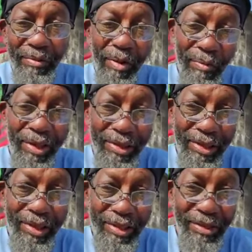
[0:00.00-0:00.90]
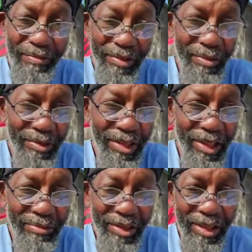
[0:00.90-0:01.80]
Well, Washington, D.C. officially was the
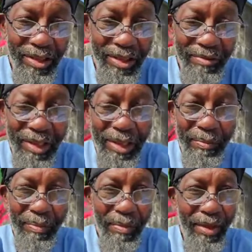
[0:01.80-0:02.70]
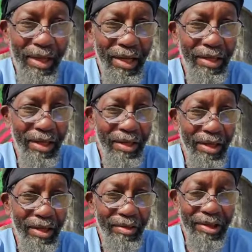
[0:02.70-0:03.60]
last place I lived. And uh,
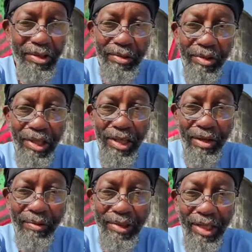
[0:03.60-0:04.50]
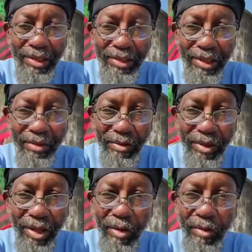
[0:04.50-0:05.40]
it was interesting because I, I, was at a thing
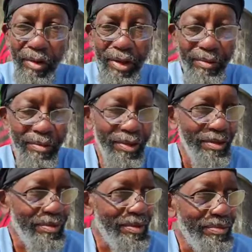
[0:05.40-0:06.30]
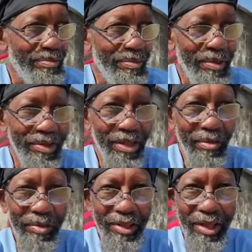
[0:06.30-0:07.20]
called, uh, I'll say
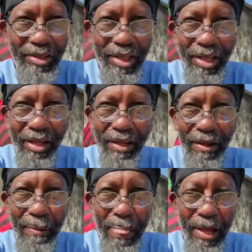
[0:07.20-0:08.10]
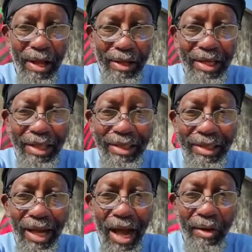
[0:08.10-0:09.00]
La House, uh, a Casa
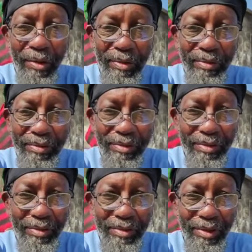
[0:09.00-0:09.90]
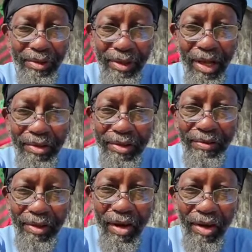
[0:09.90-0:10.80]
de Ajo, the House
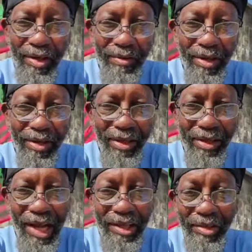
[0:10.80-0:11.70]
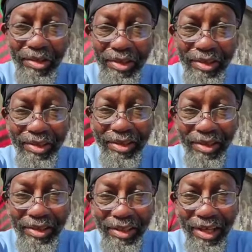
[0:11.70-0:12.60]
of Garlic, right? I turned to,
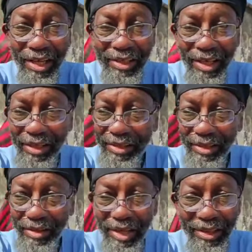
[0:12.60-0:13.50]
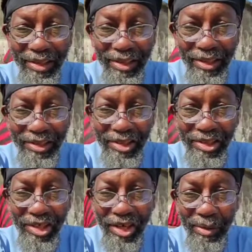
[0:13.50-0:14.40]
to, to you know, Casa de
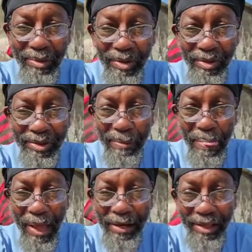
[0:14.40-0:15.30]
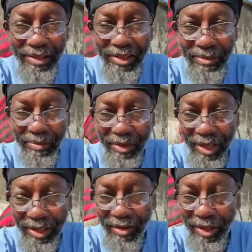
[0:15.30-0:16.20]
Ginger because I like ginger more
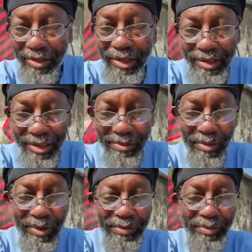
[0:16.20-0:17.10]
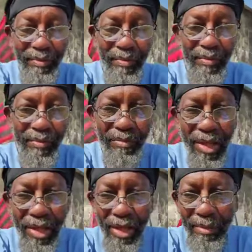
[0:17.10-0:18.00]
than I garlic. That's not the point.
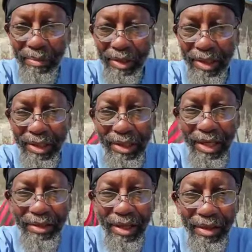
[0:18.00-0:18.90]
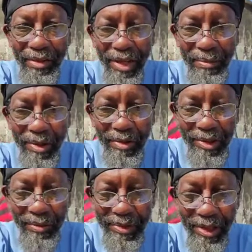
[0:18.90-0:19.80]
But in that thing,
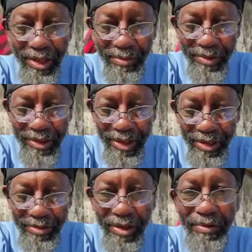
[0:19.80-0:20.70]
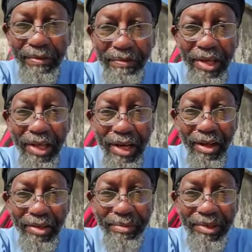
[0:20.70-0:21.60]
because it was a, it was a, it was a vegan
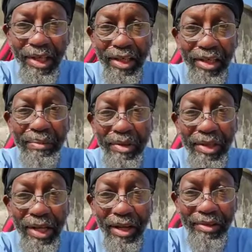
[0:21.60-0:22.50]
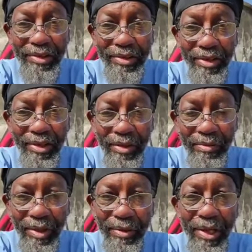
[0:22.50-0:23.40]
house, it was like a community house you know,
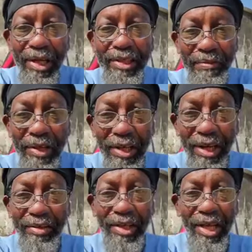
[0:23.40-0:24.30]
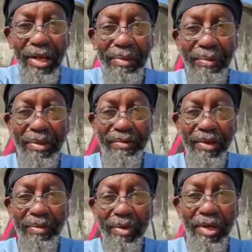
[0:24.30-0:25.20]
well, it's a vegan house, and people live
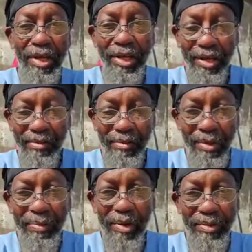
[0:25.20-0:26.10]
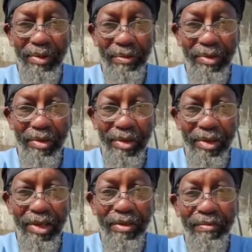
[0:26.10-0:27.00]
there. We were like one person would have to cook
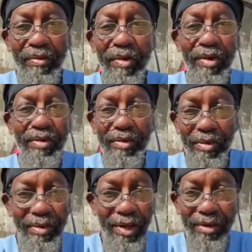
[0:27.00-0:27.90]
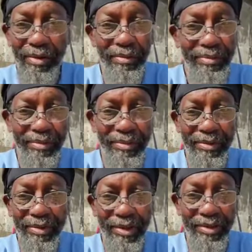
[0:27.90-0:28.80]
for the other
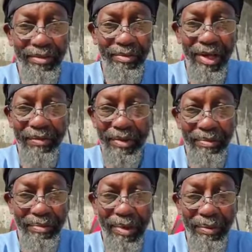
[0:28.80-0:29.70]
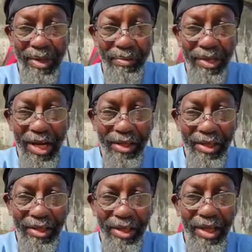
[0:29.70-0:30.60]
six or whatever people that we had
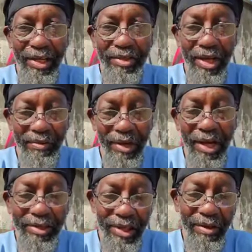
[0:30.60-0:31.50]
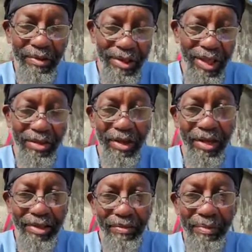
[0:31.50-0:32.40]
and So every house, every day, you
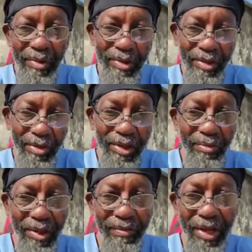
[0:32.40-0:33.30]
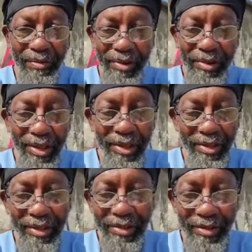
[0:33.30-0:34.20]
had a different person cooking, whatever have
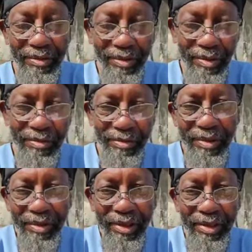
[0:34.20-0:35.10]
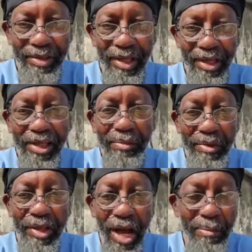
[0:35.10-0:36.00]
you. know, you know that, it's like a
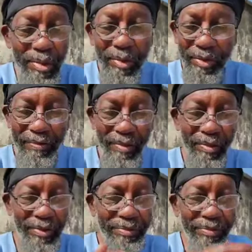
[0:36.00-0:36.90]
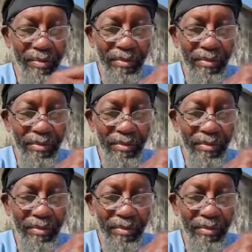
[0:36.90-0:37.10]
com- commune, if you will.